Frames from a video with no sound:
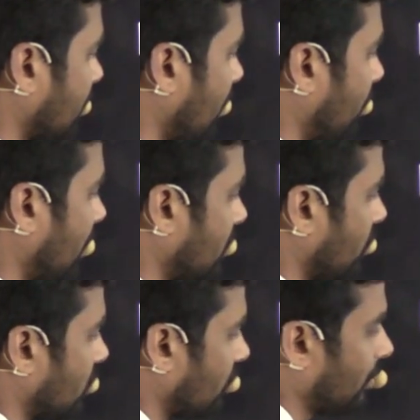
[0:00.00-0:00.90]
square plus
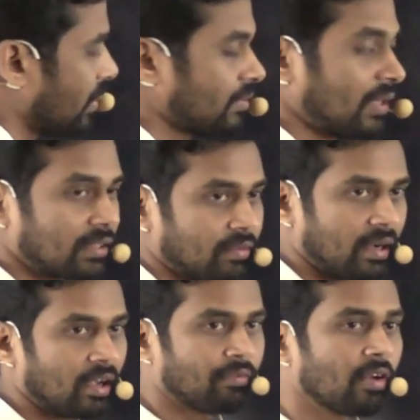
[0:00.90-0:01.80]
2 square plus 1
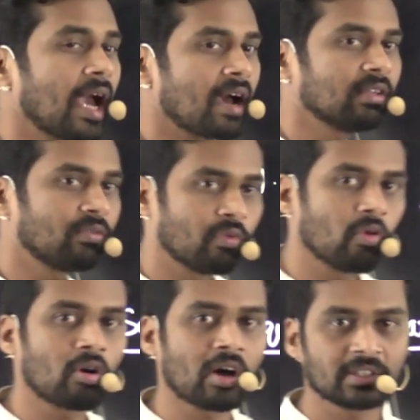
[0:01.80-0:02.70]
square. If we have that
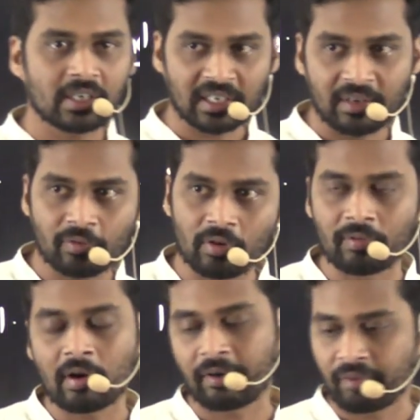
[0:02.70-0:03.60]
4 horizontal and
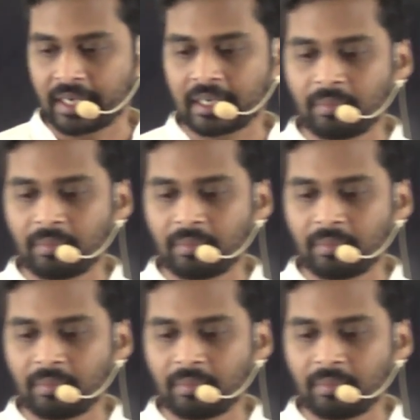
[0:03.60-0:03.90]
4 vertical